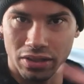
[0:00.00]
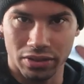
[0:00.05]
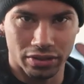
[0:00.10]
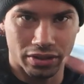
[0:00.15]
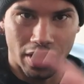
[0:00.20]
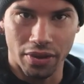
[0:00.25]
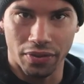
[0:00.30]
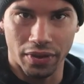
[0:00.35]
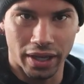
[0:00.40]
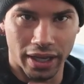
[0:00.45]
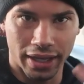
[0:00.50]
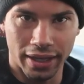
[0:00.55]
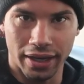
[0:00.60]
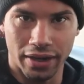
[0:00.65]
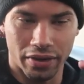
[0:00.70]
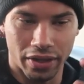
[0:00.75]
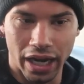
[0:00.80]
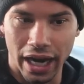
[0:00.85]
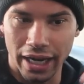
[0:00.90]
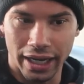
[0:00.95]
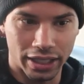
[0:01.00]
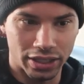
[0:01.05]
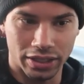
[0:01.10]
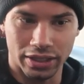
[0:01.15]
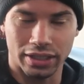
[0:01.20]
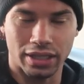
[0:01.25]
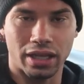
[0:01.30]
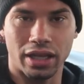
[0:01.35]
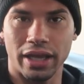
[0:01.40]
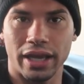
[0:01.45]
There's nothing in there that I could
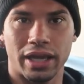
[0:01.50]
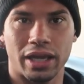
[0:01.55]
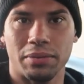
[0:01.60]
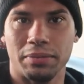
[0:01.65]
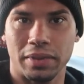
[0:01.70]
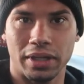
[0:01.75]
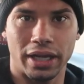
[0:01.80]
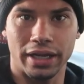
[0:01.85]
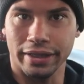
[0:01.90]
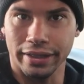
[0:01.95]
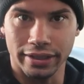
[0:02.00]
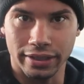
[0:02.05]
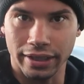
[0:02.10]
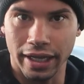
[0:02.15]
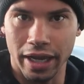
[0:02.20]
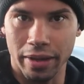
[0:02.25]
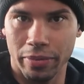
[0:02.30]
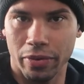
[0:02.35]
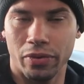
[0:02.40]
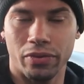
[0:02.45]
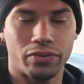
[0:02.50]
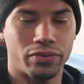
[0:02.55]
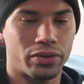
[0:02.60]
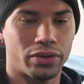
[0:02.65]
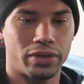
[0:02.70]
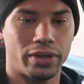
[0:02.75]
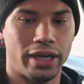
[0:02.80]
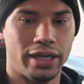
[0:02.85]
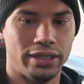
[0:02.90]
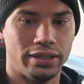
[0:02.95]
just click and be like disable
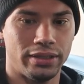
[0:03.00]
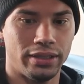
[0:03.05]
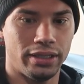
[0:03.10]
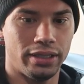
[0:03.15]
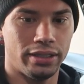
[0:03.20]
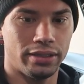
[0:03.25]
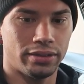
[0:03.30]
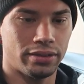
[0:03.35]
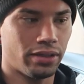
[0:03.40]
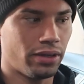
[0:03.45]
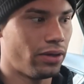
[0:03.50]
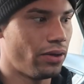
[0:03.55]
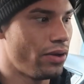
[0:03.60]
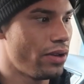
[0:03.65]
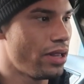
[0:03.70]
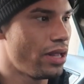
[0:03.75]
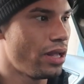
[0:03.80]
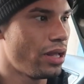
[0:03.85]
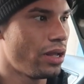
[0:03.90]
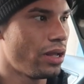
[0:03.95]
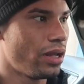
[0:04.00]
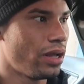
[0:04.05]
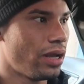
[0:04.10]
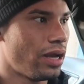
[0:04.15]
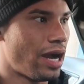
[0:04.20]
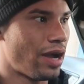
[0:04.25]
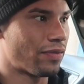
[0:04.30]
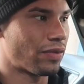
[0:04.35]
for AC, so I'll